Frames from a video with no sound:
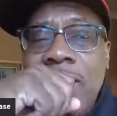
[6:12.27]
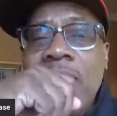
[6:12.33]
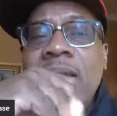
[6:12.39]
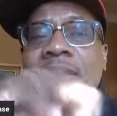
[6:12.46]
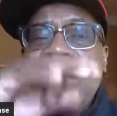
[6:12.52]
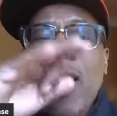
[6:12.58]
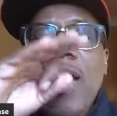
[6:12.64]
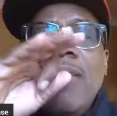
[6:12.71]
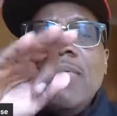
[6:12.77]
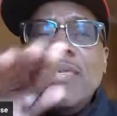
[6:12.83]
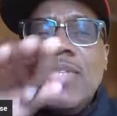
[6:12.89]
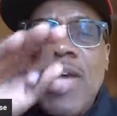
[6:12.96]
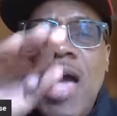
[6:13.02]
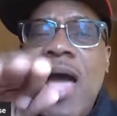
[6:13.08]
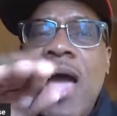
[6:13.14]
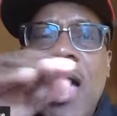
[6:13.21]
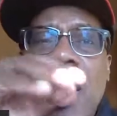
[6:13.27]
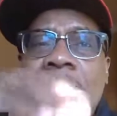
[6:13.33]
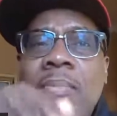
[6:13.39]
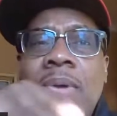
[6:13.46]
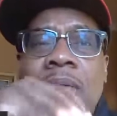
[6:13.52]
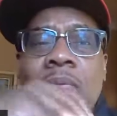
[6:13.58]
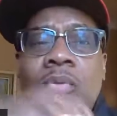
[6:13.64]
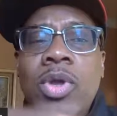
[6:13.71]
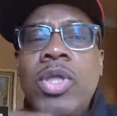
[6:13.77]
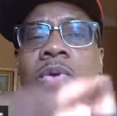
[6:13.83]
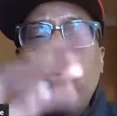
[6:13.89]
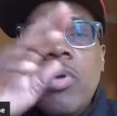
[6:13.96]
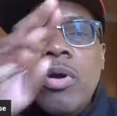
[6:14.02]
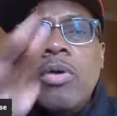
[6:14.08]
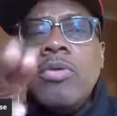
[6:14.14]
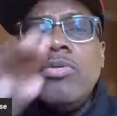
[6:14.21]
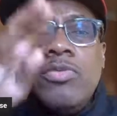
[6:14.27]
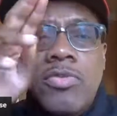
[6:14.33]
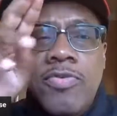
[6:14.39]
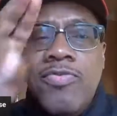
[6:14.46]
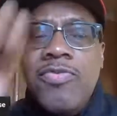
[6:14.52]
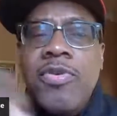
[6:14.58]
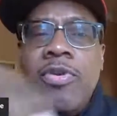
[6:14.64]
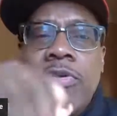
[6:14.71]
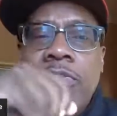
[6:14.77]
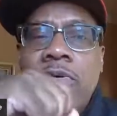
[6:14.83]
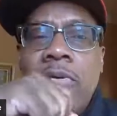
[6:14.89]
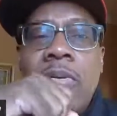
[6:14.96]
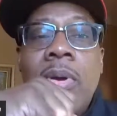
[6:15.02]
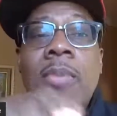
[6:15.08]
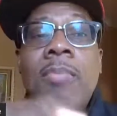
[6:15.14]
There's a time where you would go to a funeral